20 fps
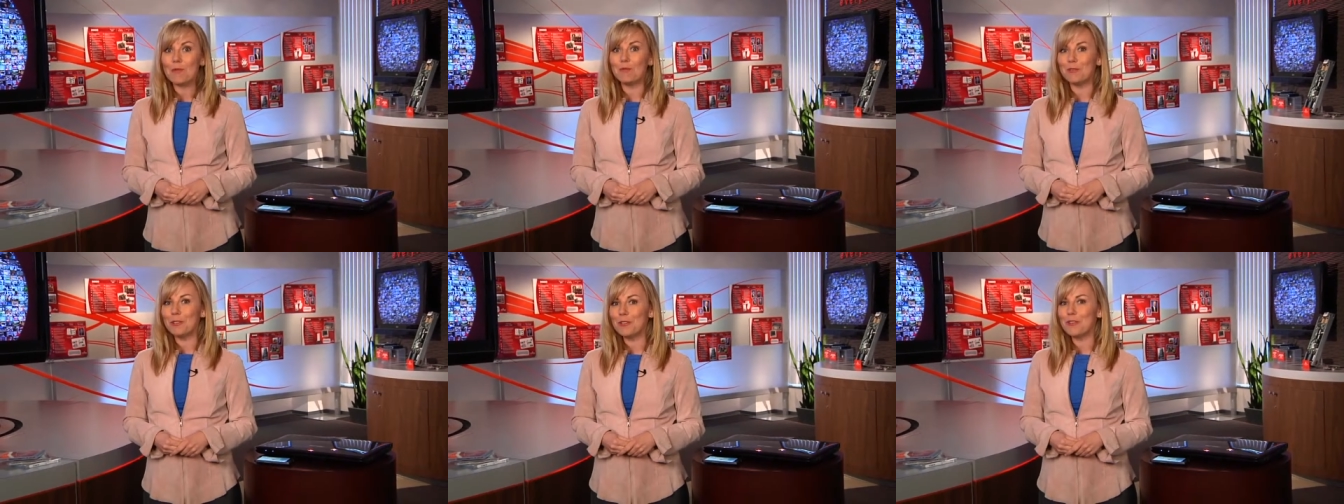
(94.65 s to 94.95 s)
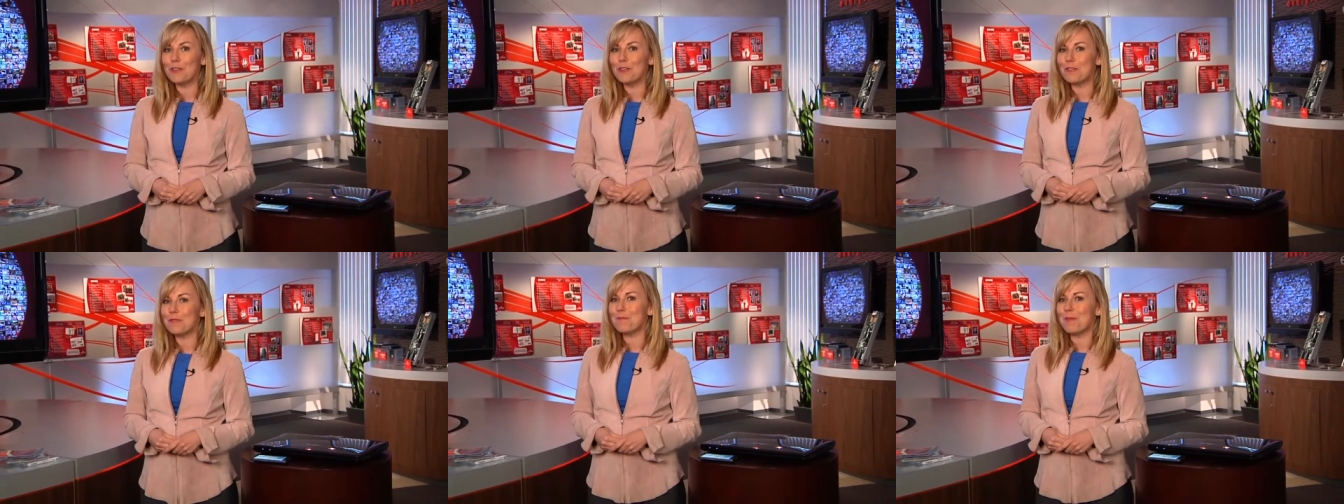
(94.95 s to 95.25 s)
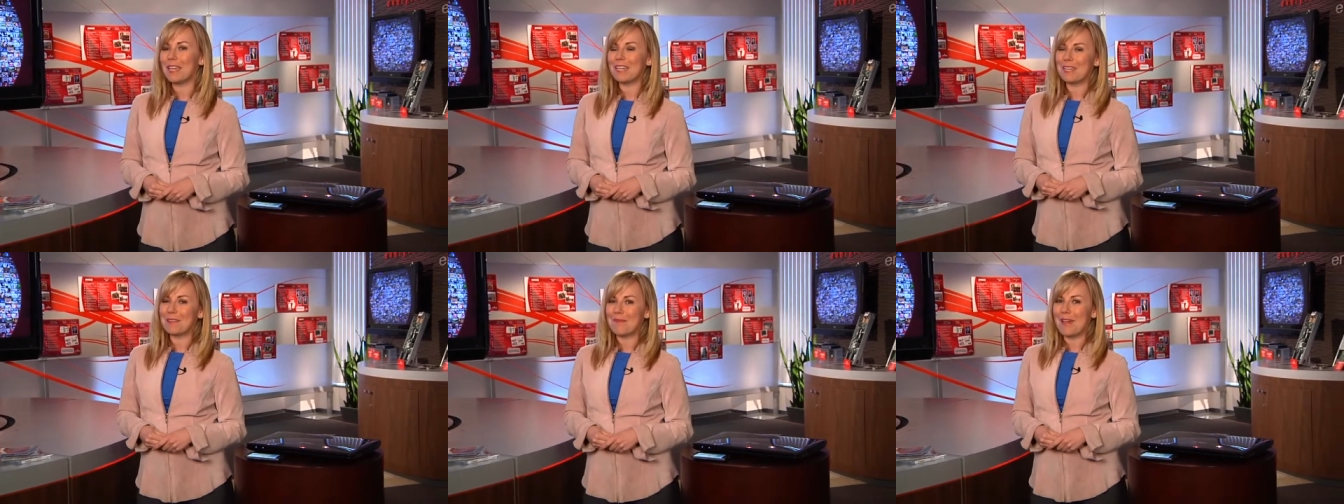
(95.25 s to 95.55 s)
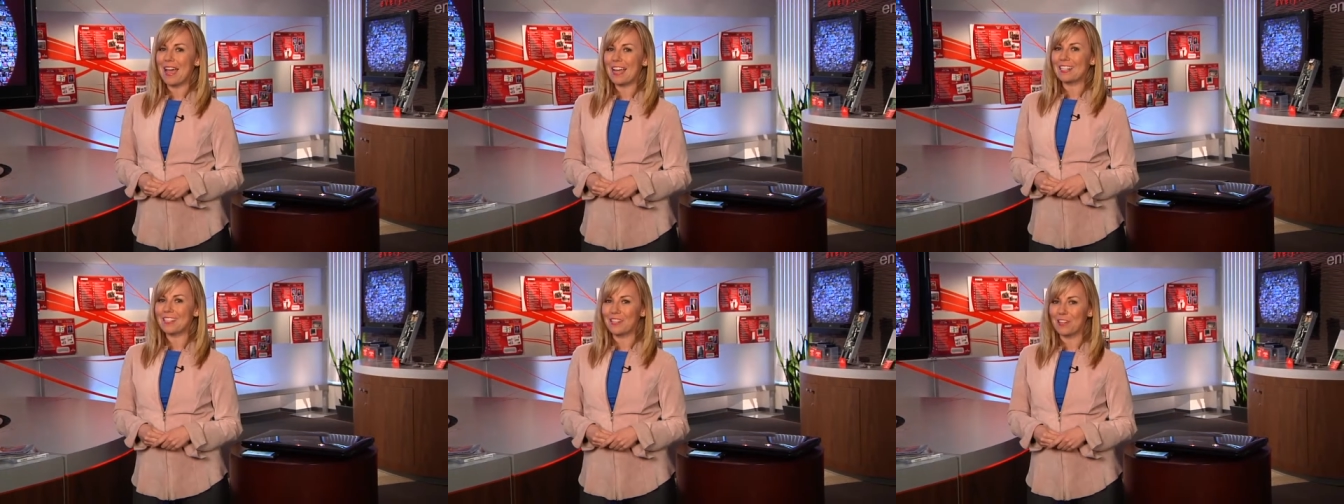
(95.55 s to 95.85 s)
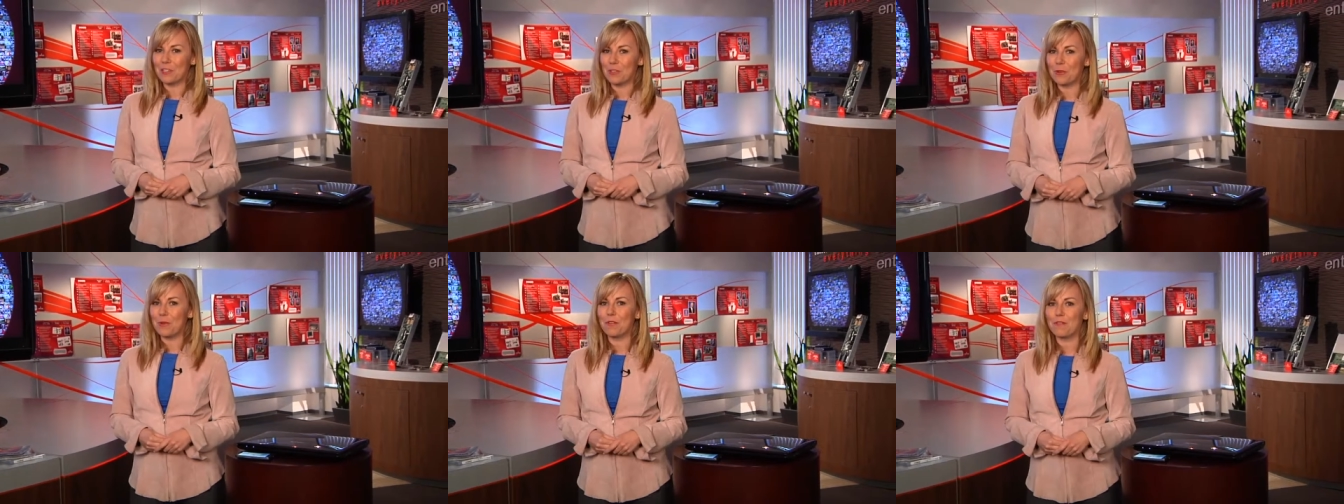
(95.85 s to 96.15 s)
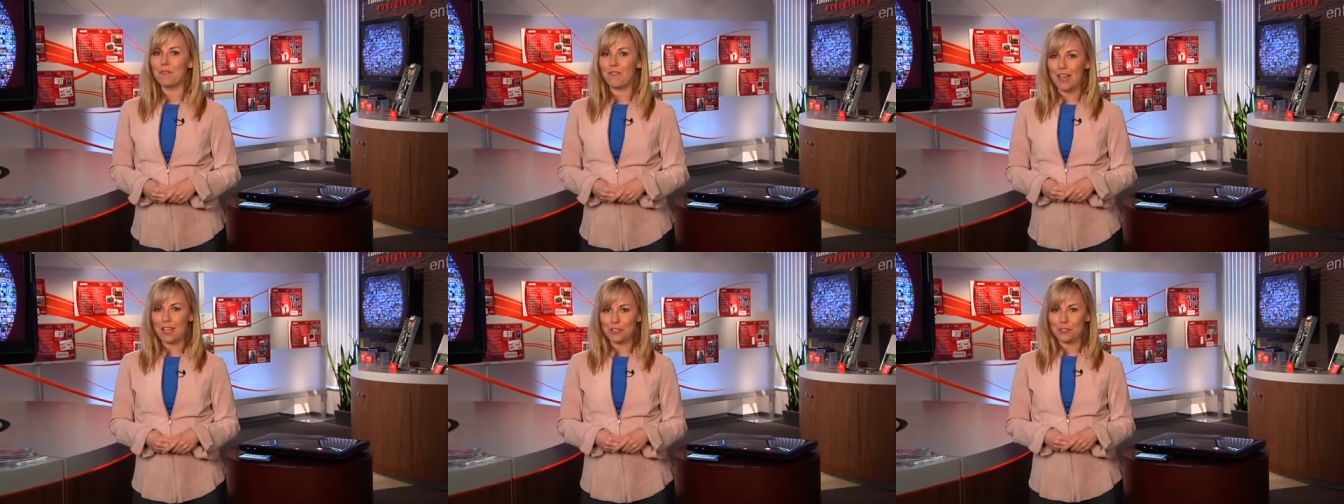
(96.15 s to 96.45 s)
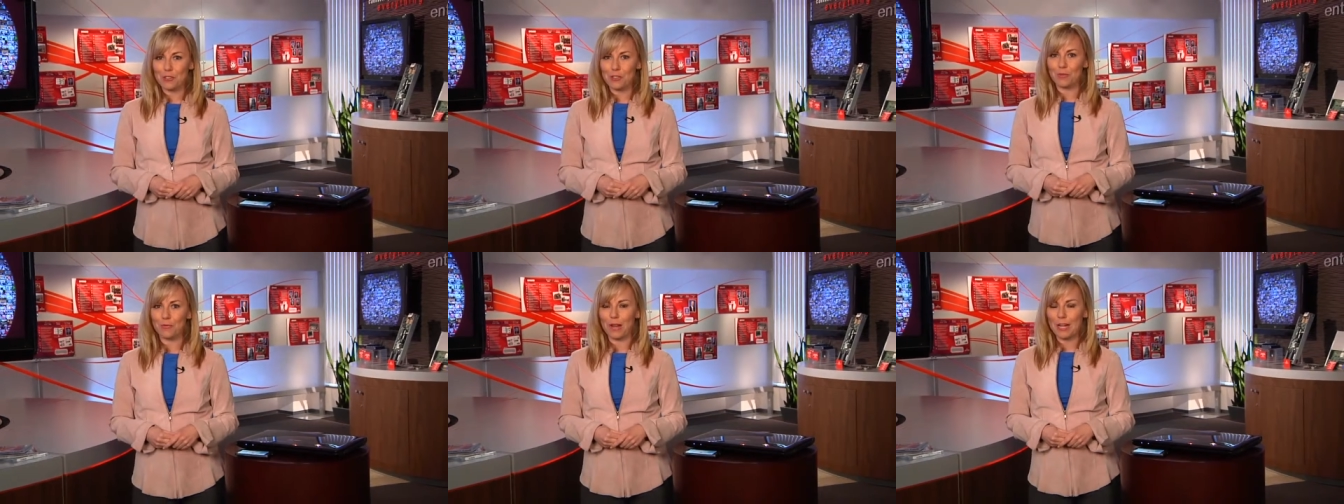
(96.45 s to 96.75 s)
Bluetooth piggybacks onto a
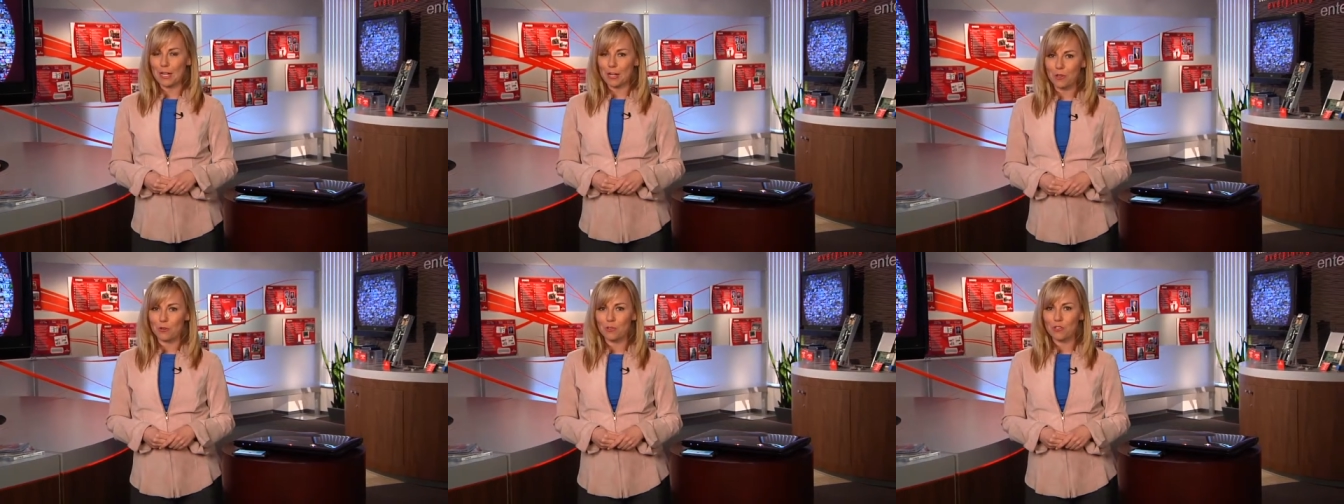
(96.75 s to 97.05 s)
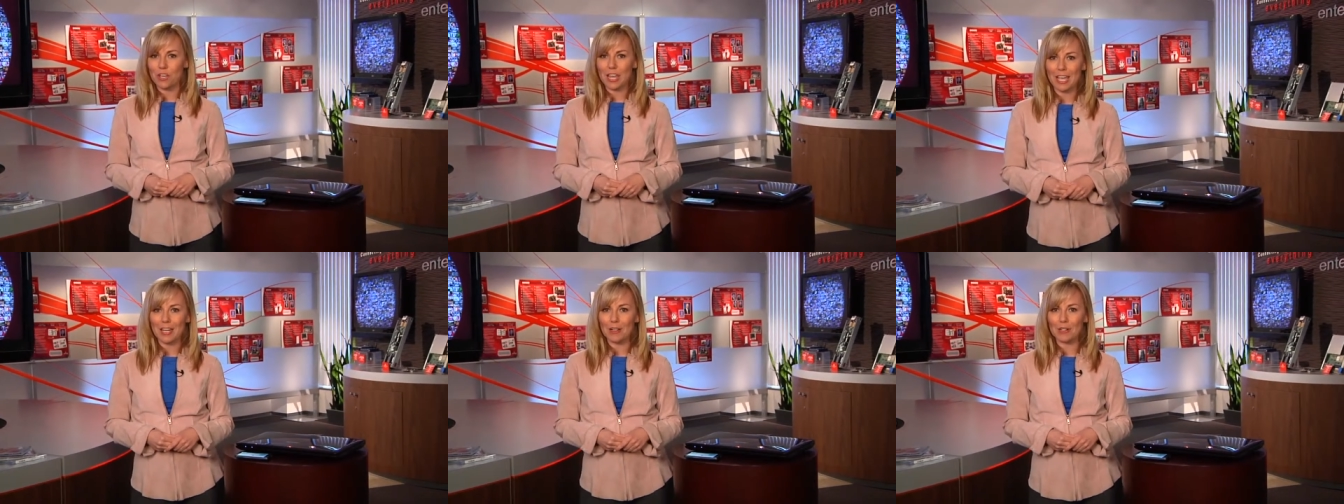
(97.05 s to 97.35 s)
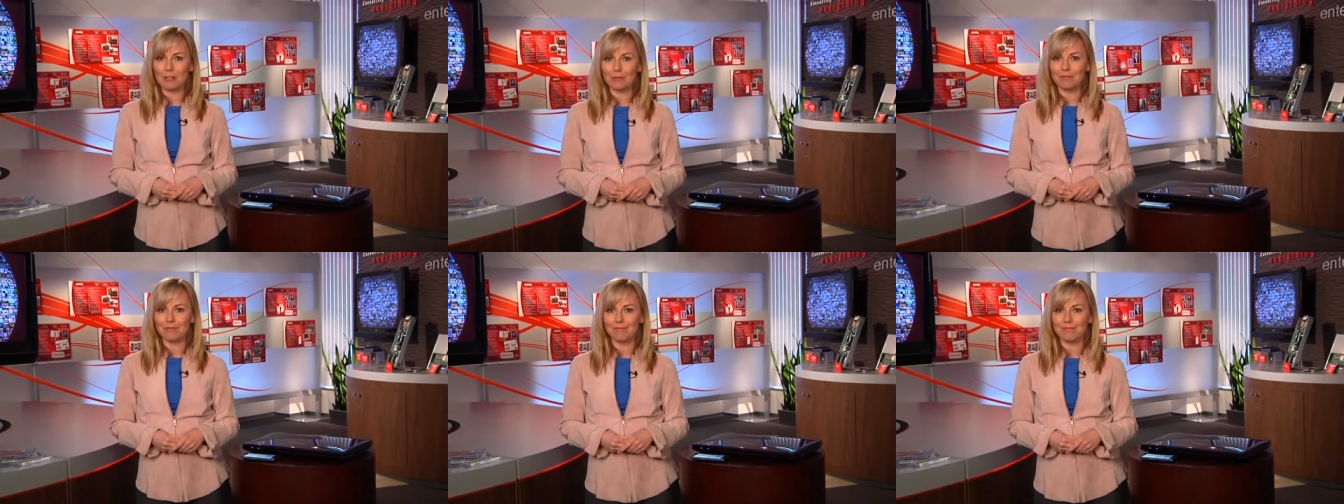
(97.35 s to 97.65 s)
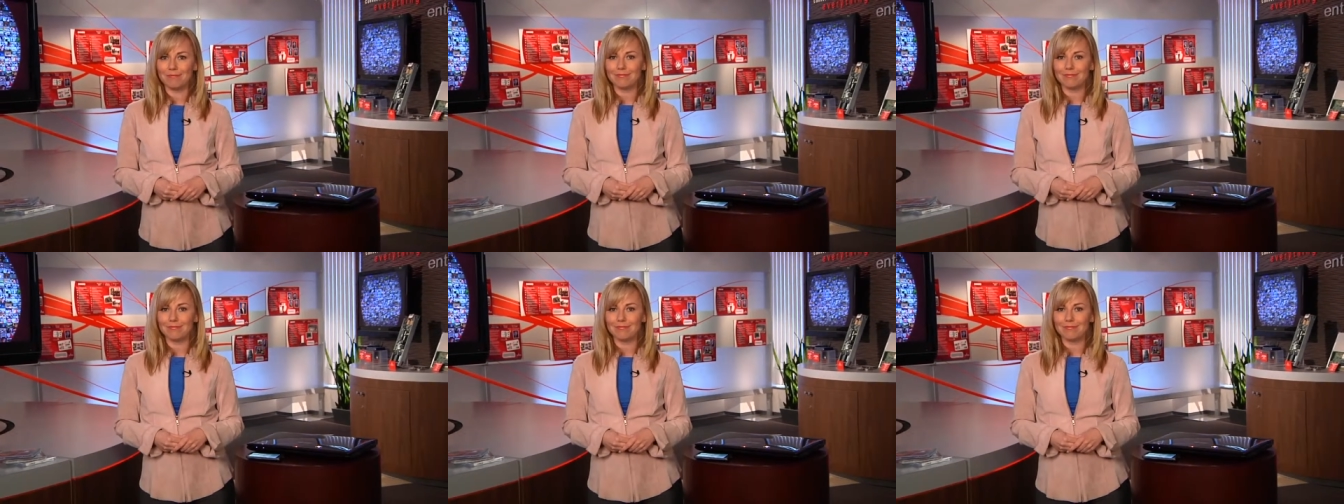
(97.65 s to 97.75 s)
faster radio channel.